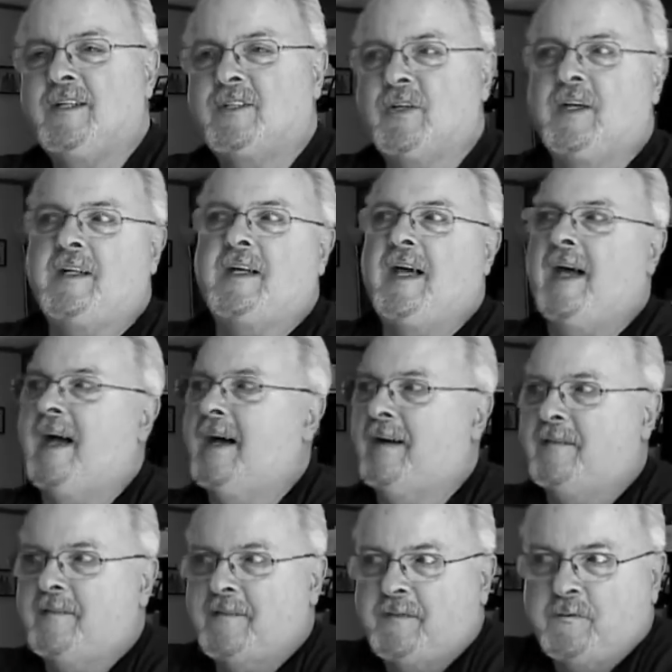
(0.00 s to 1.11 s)
So then you
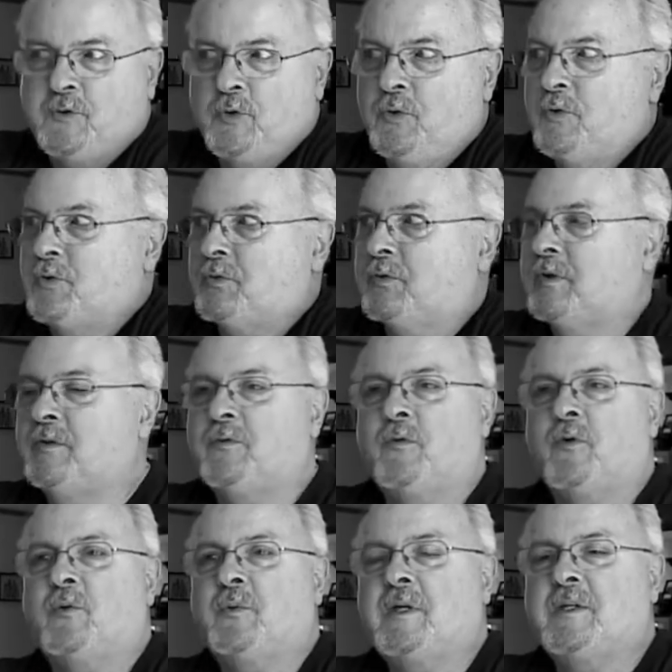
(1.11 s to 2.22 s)
have two, three,
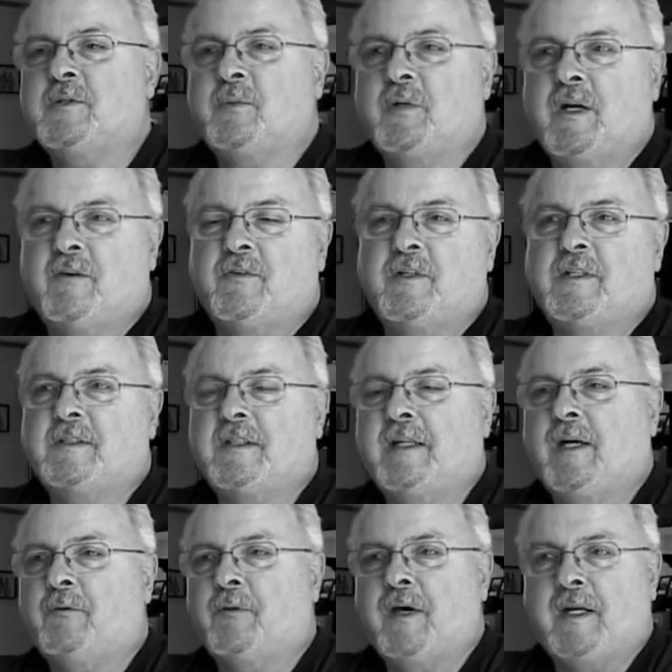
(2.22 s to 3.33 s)
four weeks, whatever it is, to
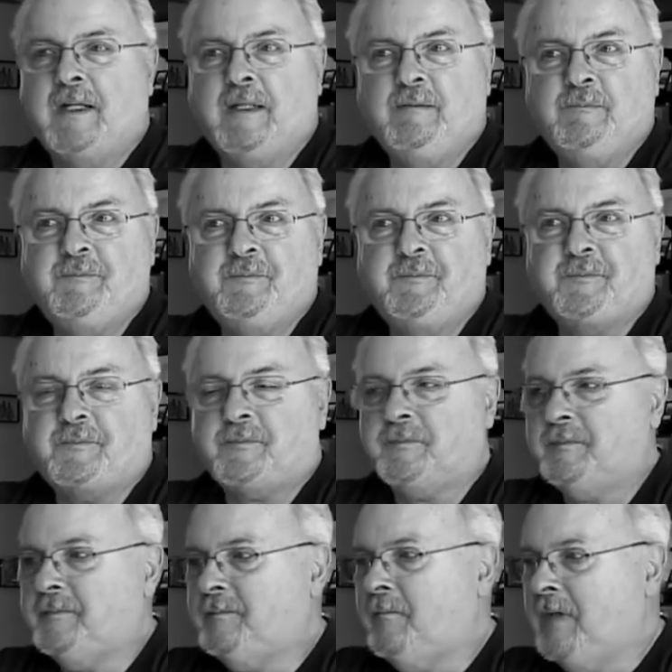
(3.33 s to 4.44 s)
get ready mm-hmm.
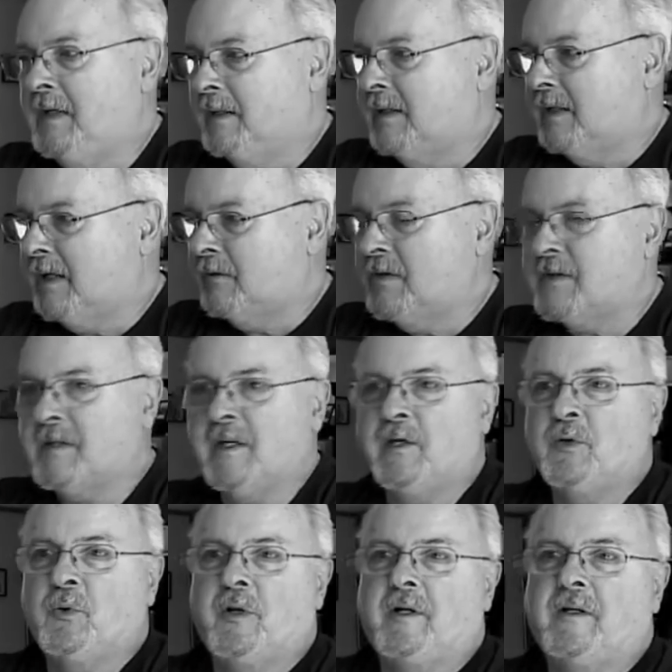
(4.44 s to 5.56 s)
and get everything
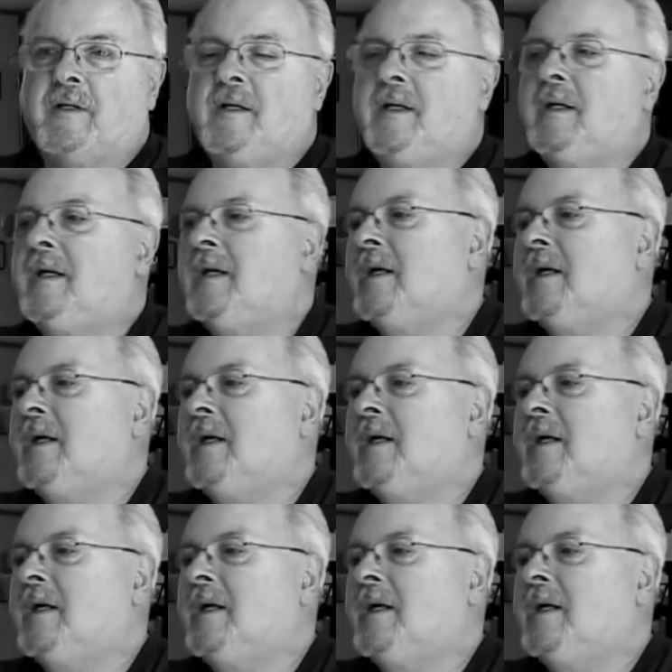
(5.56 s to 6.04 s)
in order.